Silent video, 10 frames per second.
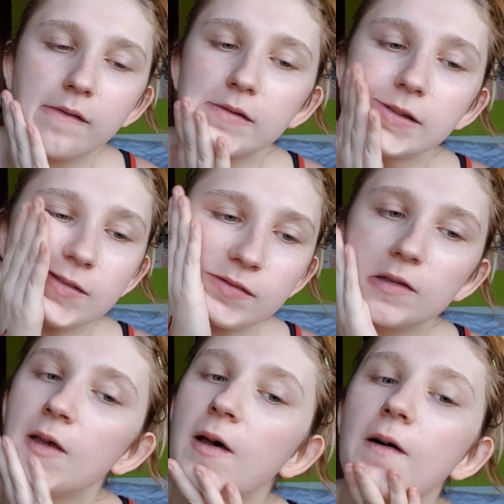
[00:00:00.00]

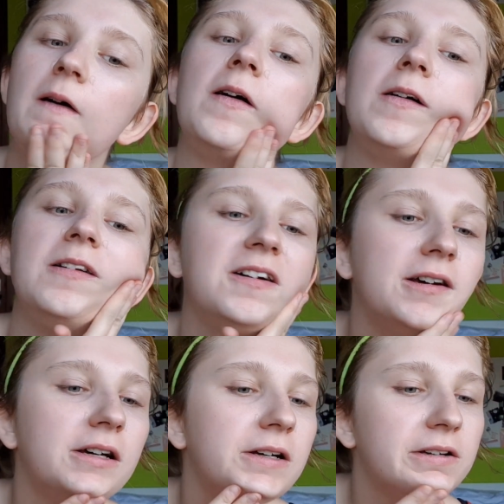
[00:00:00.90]
it's all
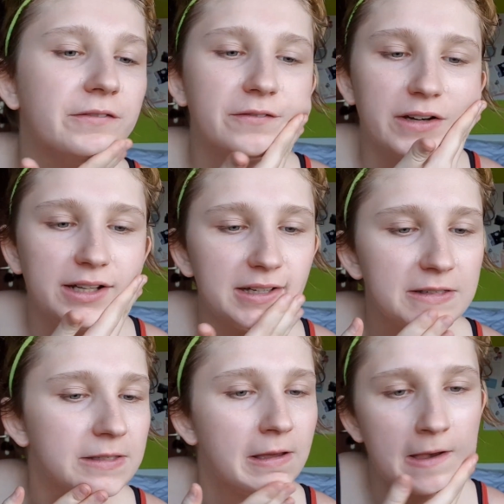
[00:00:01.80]
good,
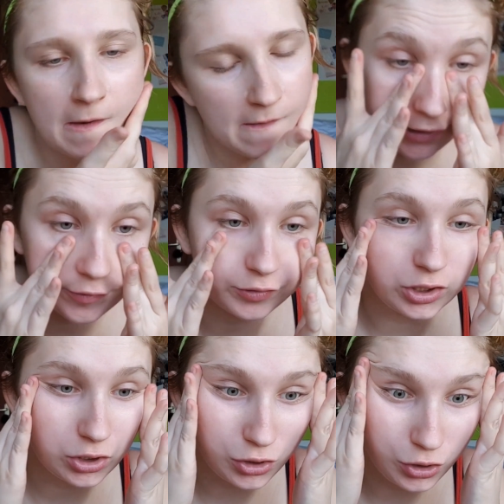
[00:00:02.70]
fellas. I have
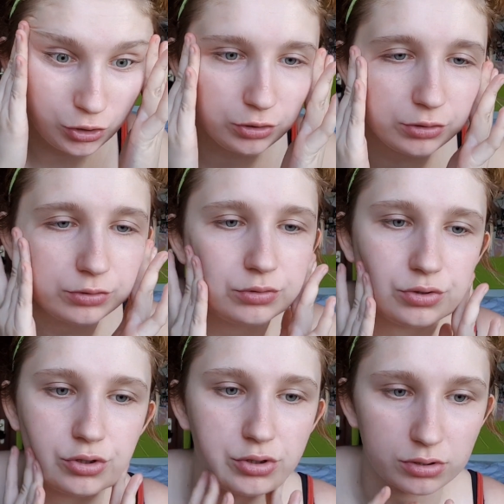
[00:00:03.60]

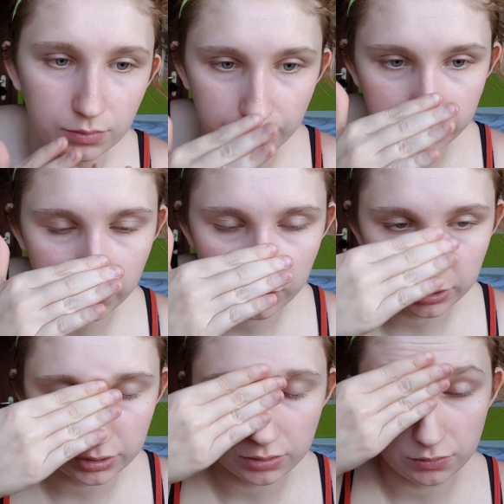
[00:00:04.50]
huge
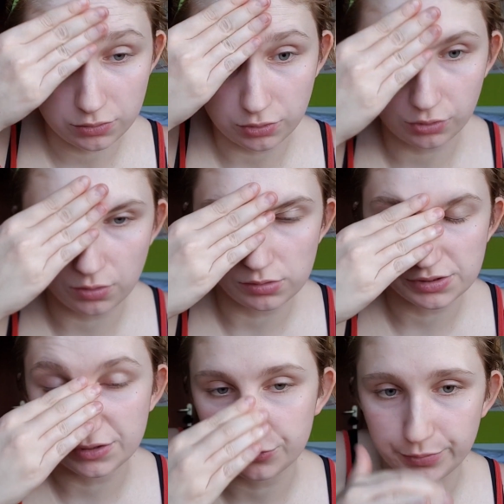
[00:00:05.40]
dark circles
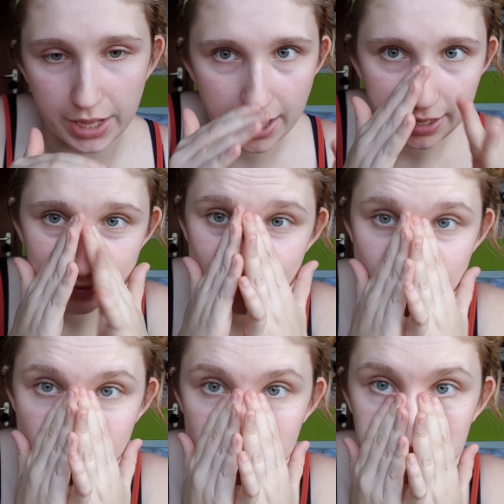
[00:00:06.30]
under my eyes.
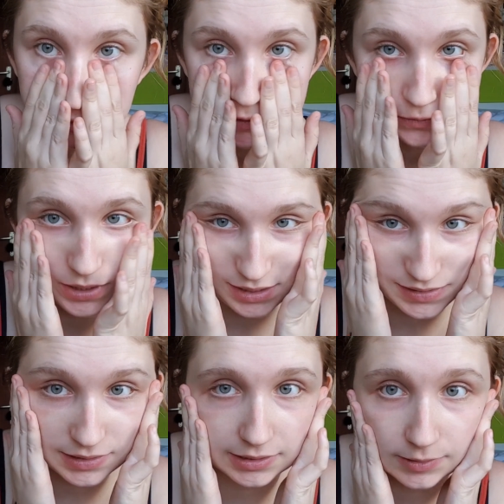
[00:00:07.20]
I don't know what you guys
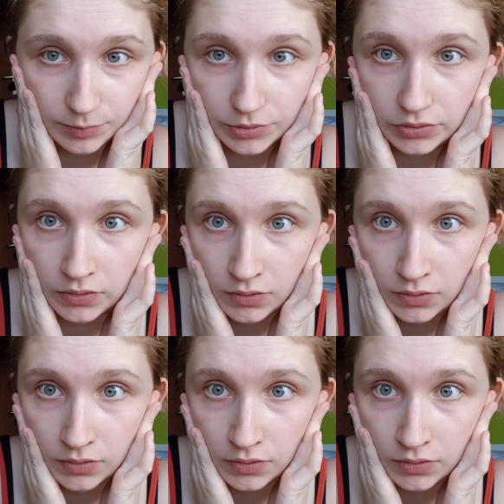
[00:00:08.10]
think, but